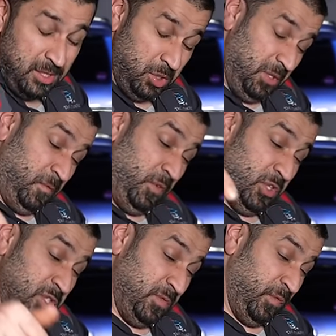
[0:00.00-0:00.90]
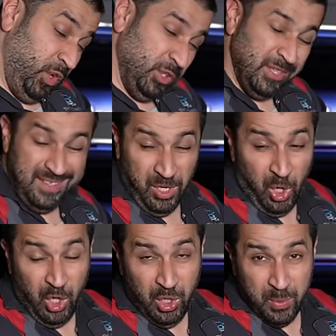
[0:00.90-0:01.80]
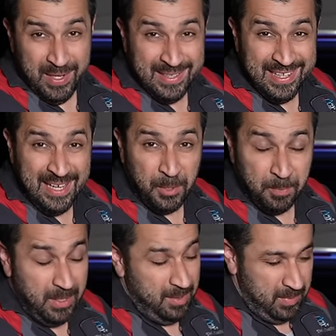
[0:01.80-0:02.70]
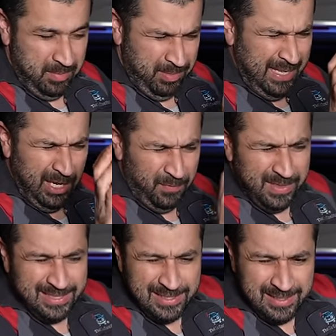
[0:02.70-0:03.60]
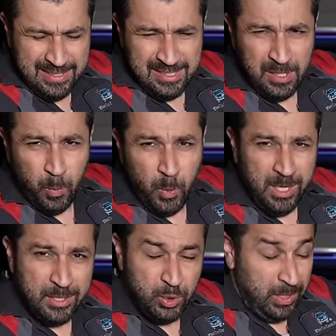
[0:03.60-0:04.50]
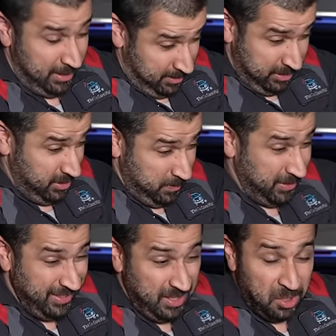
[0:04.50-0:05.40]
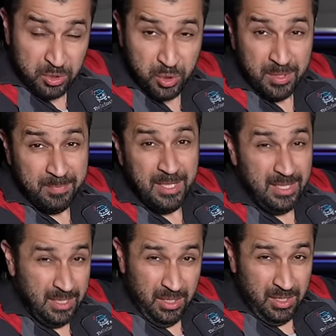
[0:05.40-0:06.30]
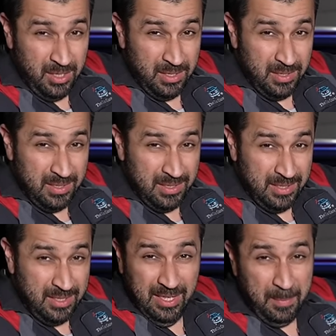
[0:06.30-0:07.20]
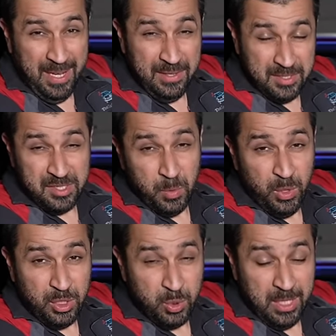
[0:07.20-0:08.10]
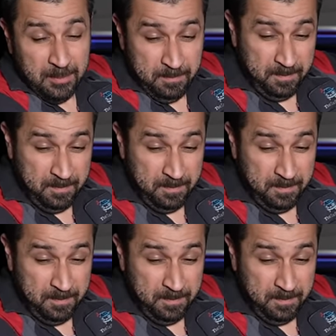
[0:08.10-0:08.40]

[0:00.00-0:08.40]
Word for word: You can first fold it all the way down. I mean, think of this. This is a work truck in this particular trim. You're gonna buy this as a work truck.